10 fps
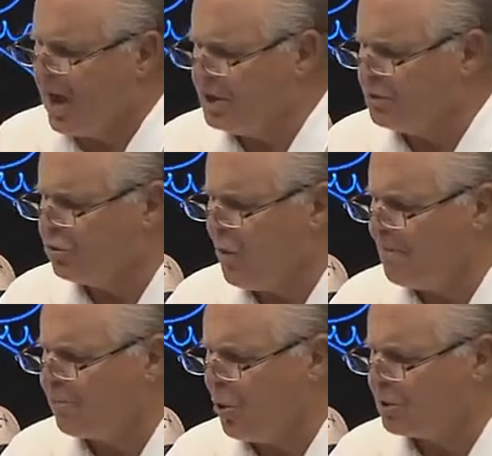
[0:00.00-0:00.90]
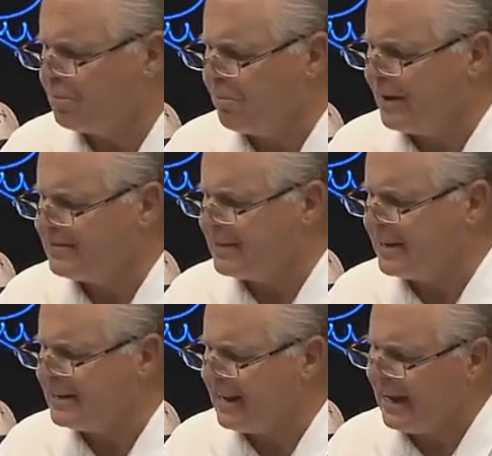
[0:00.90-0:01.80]
Donald Trump broke the
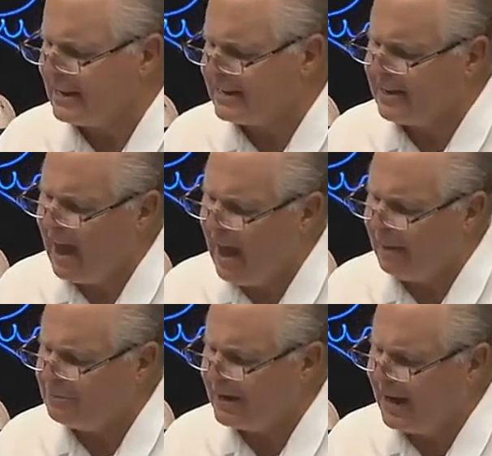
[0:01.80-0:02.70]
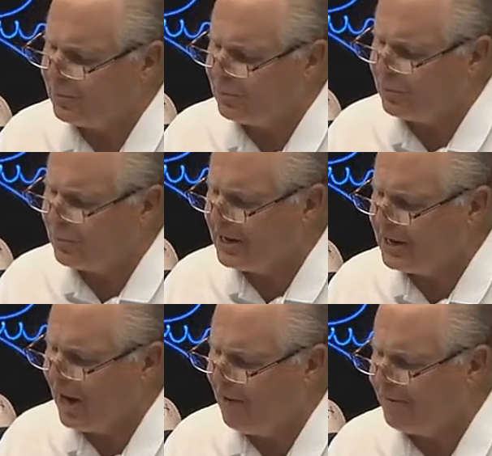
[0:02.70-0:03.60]
presidency. It's time to get
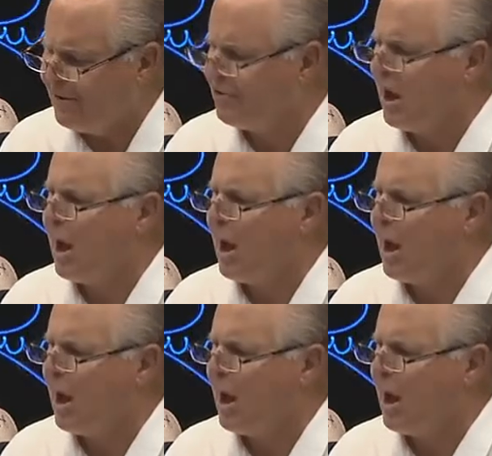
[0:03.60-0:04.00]
rid of the